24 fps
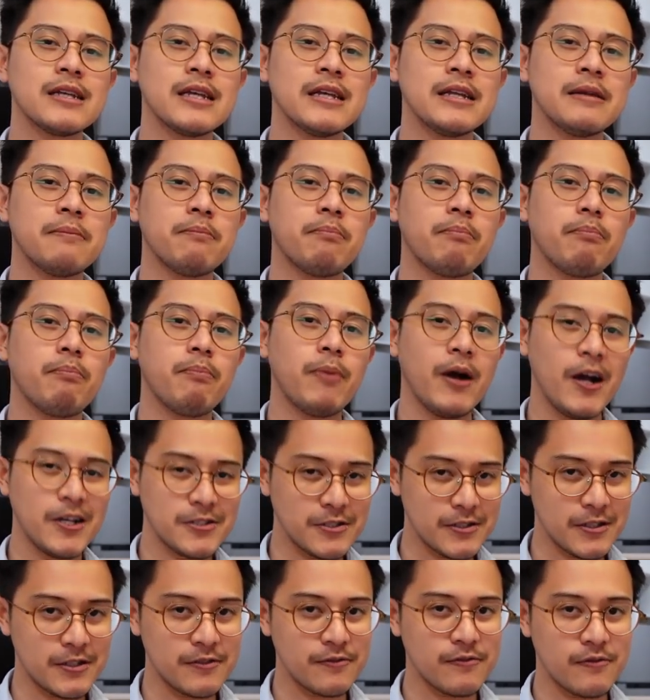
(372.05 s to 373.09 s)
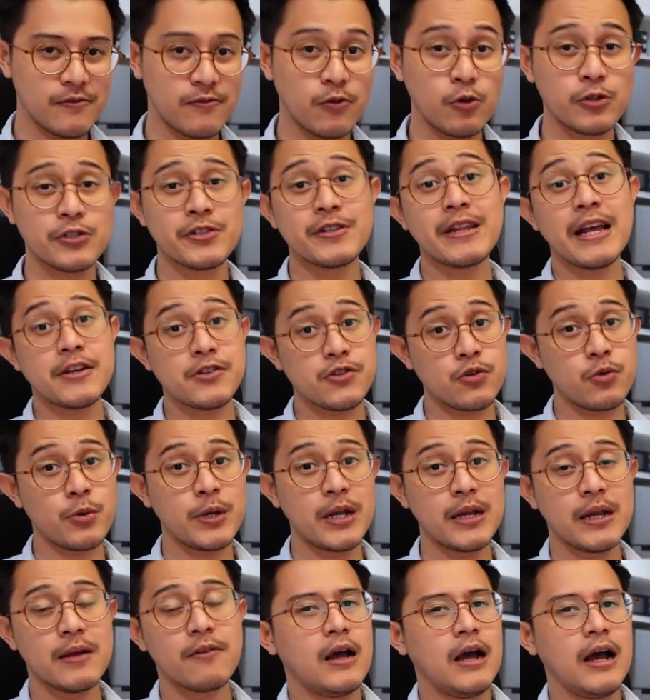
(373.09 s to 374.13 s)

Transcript: in positive for StashAway.